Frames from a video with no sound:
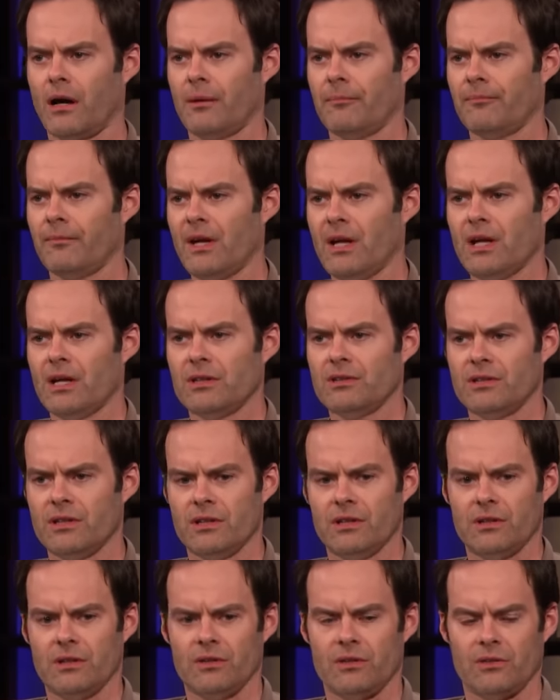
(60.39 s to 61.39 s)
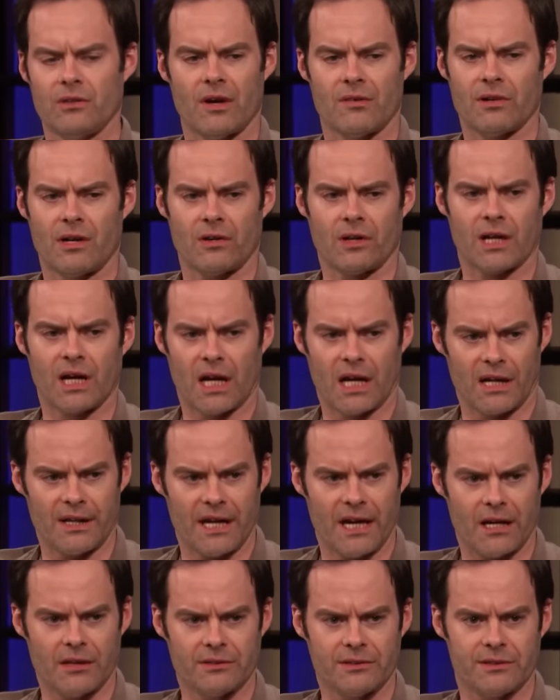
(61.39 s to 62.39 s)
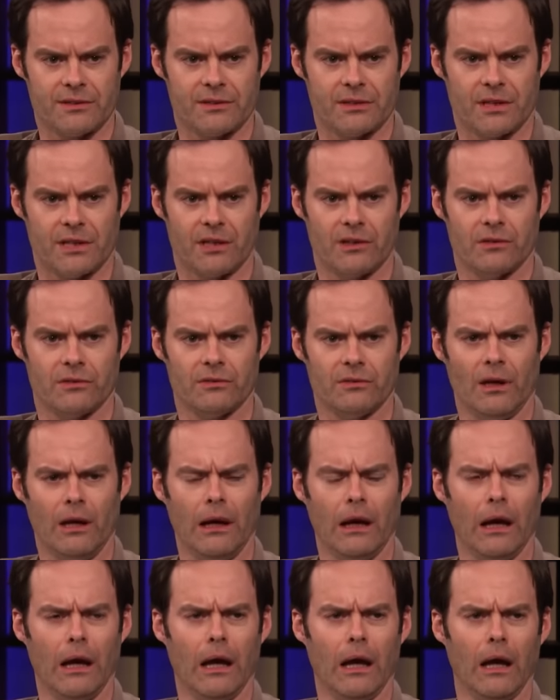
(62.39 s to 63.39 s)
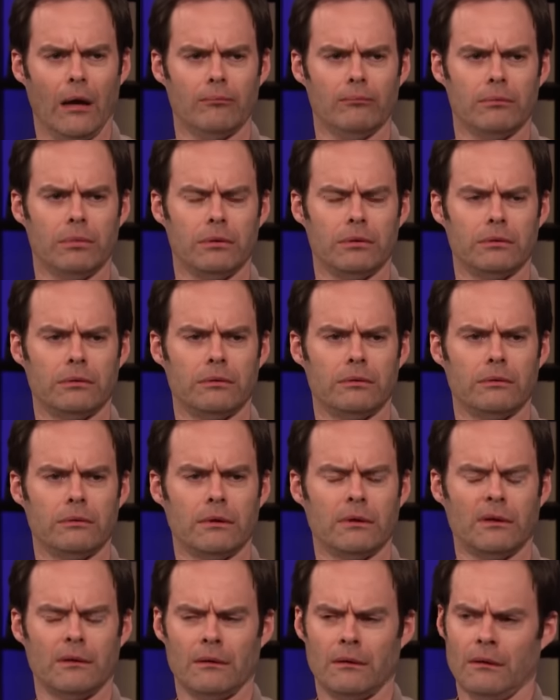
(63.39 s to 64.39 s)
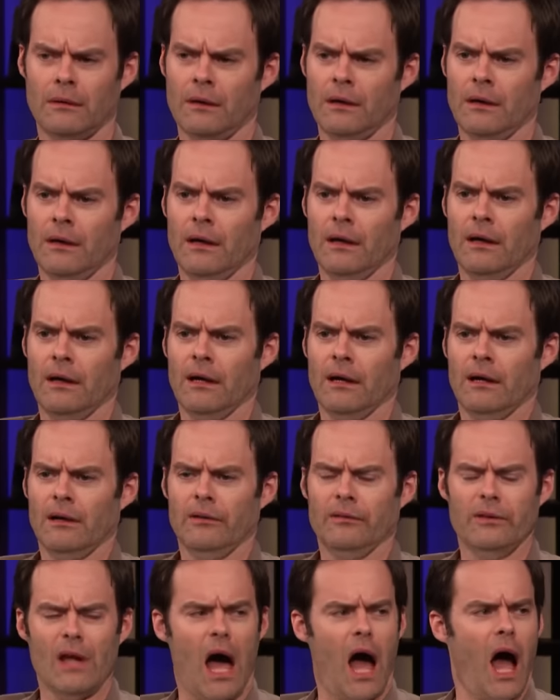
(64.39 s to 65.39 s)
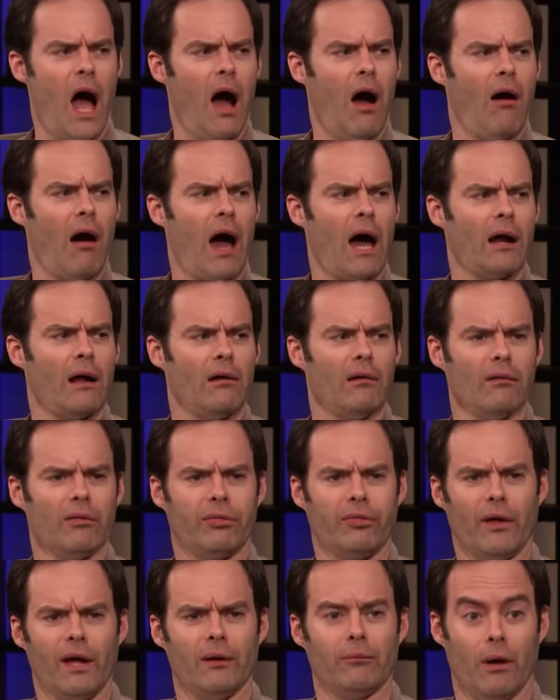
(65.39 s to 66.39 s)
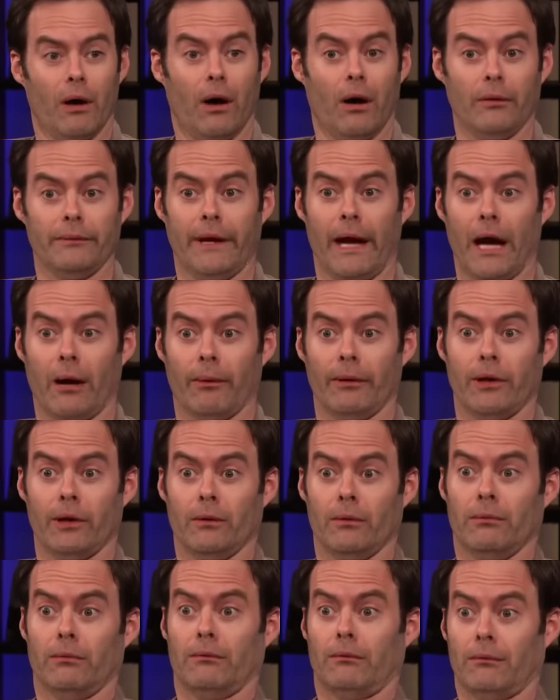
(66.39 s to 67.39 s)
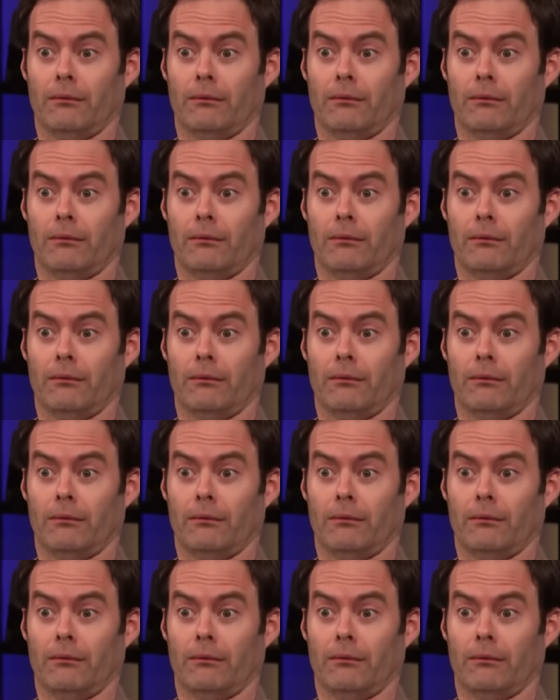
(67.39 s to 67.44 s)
um, do, do you have another gun in the house? And he goes, um, no, I don't think. Oh yeah, we do.